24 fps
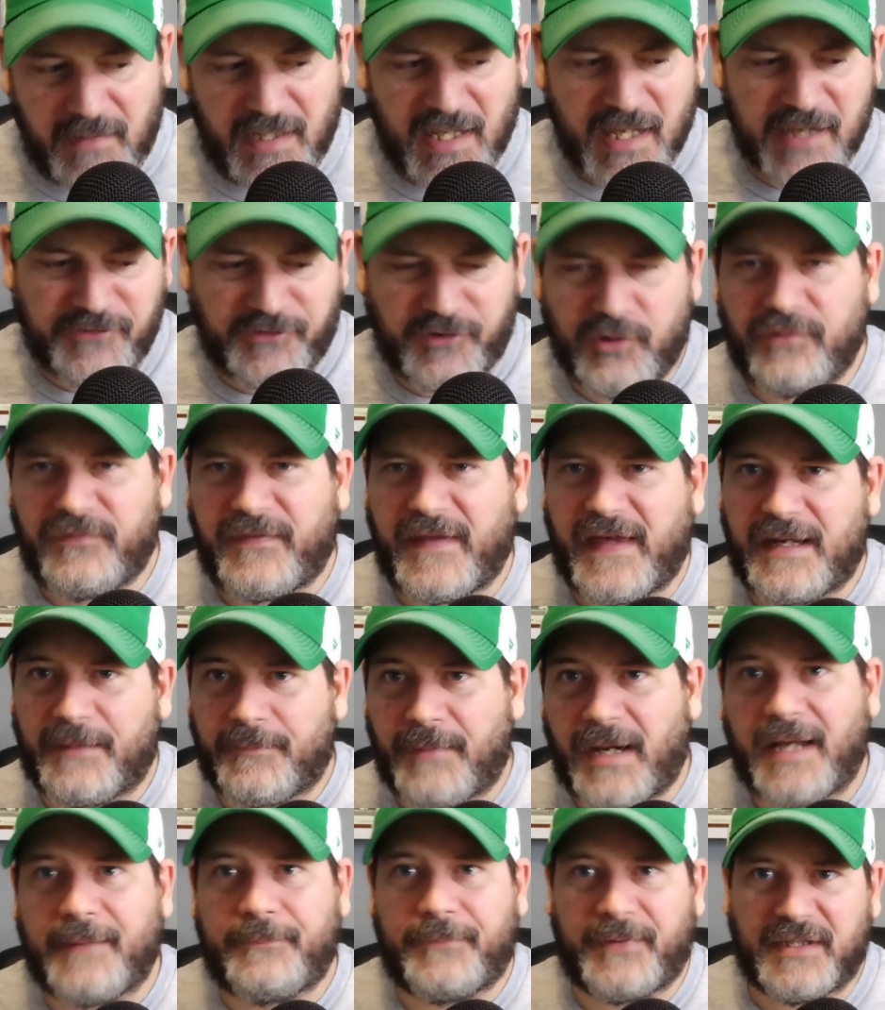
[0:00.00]
A dude that, in
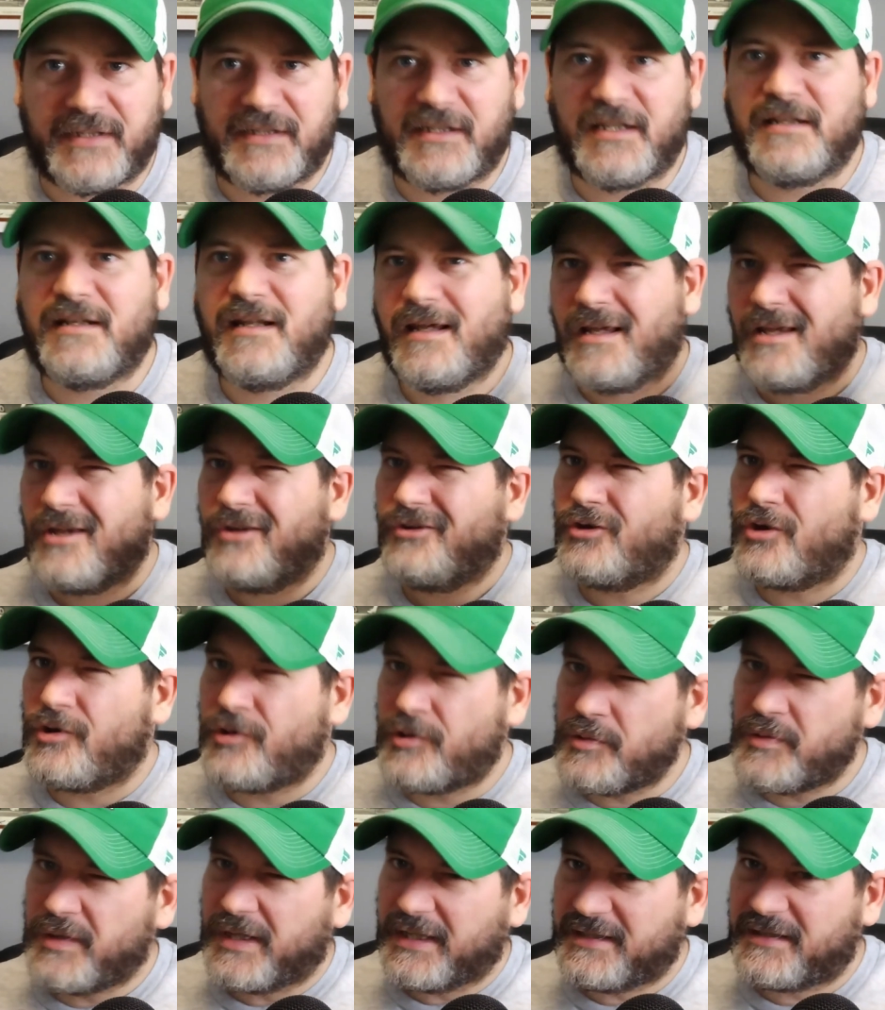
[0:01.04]
my opinion, you
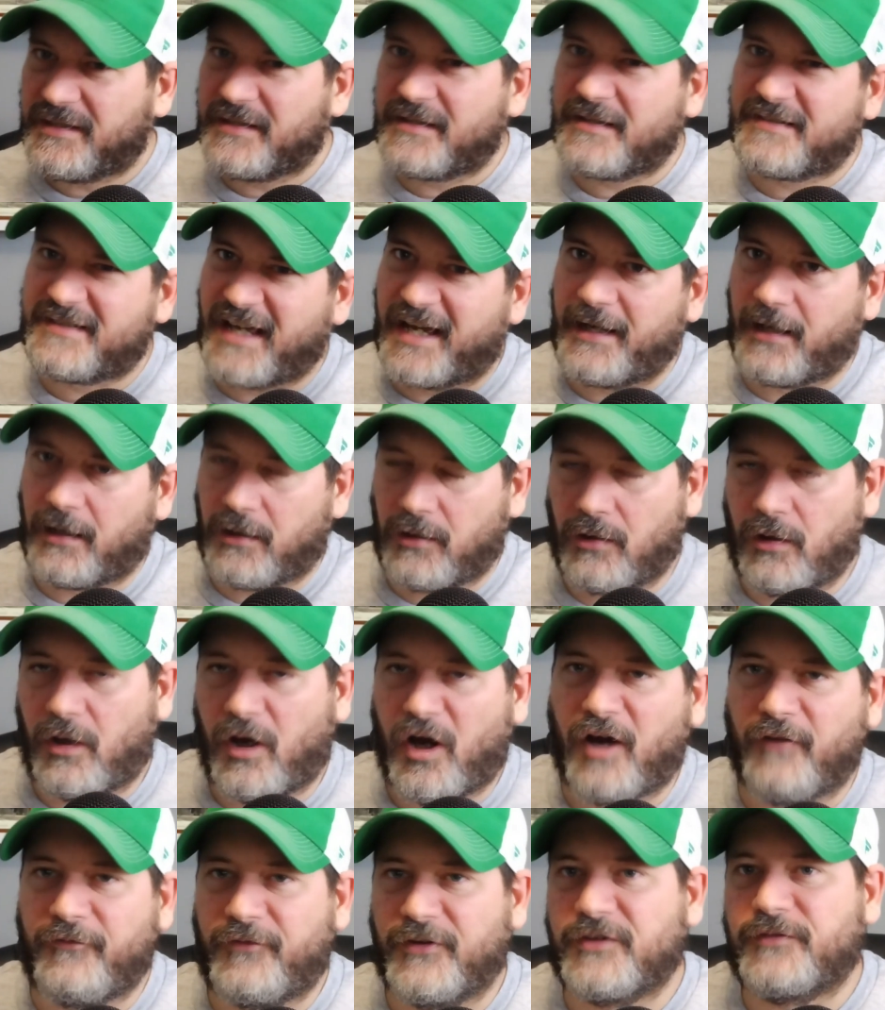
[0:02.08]
do need to design a little
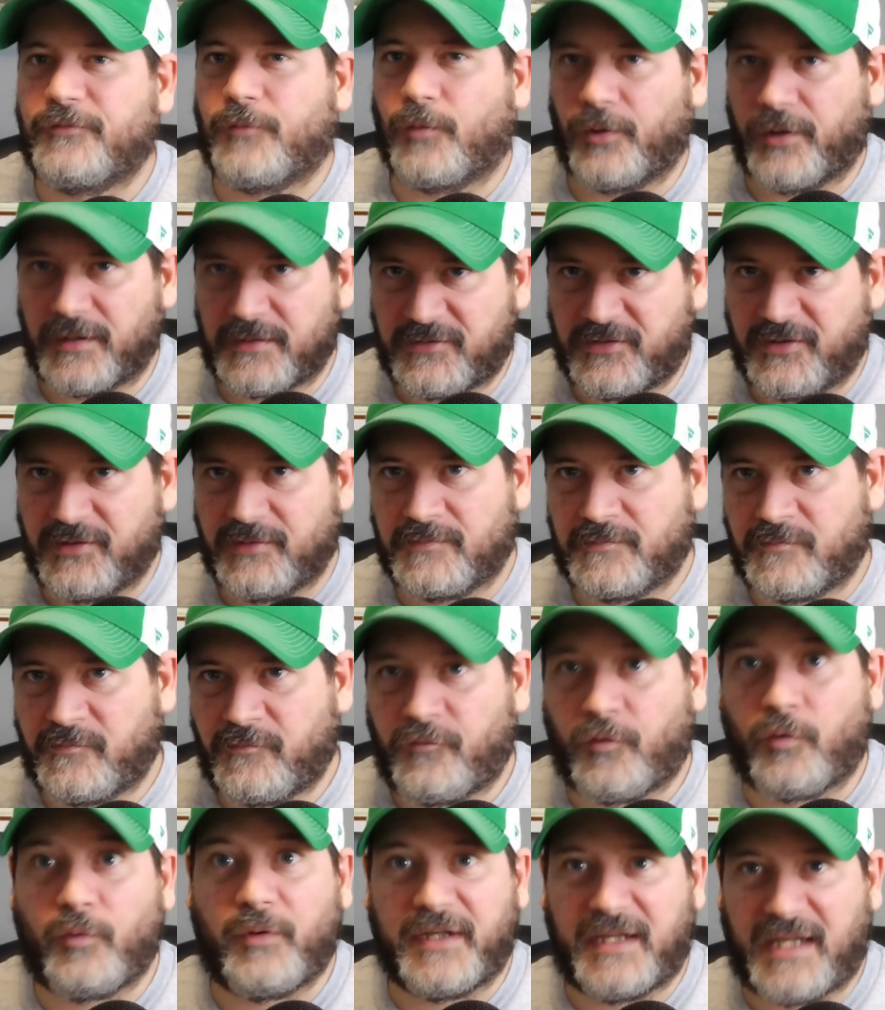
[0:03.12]
offense for to
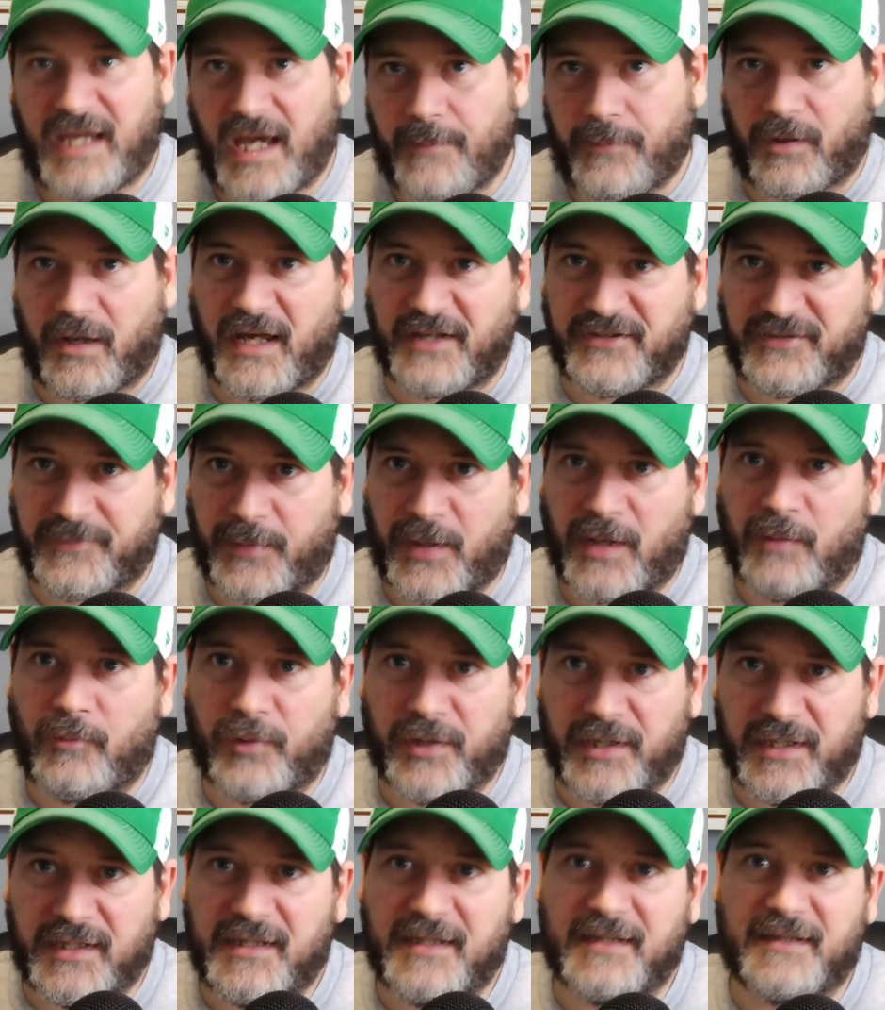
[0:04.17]
fully capitalize upon
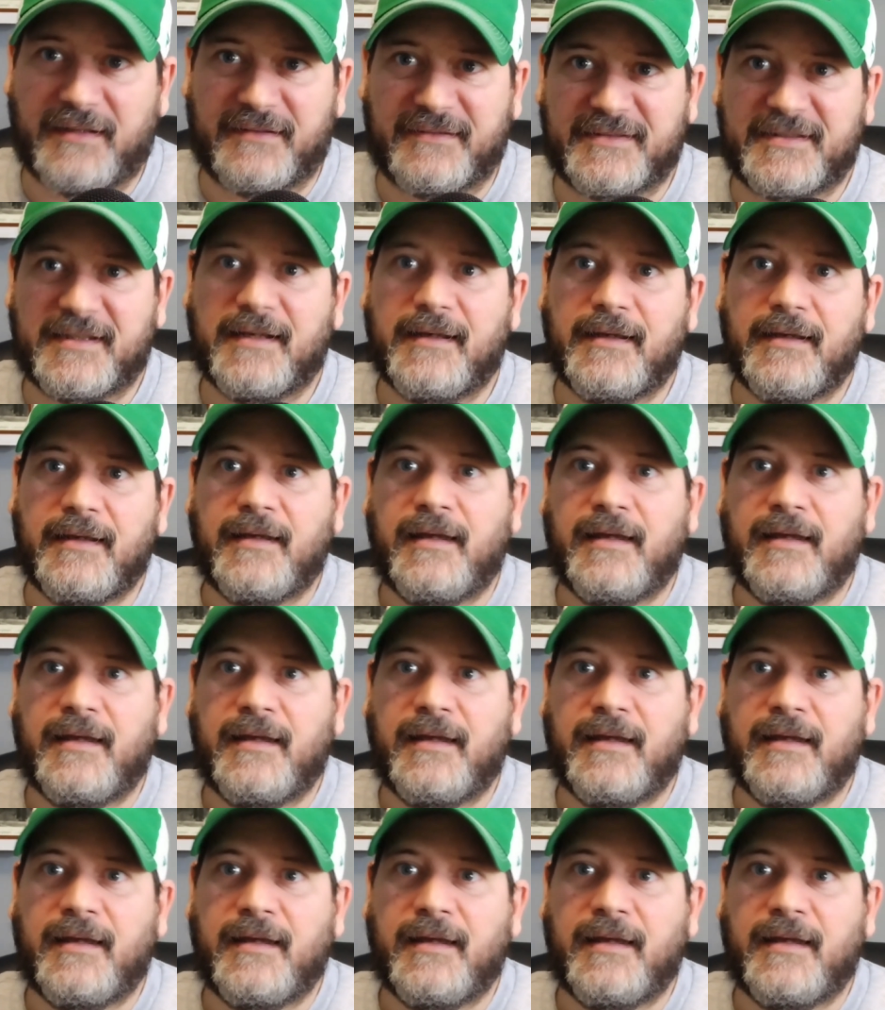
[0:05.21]
what he is.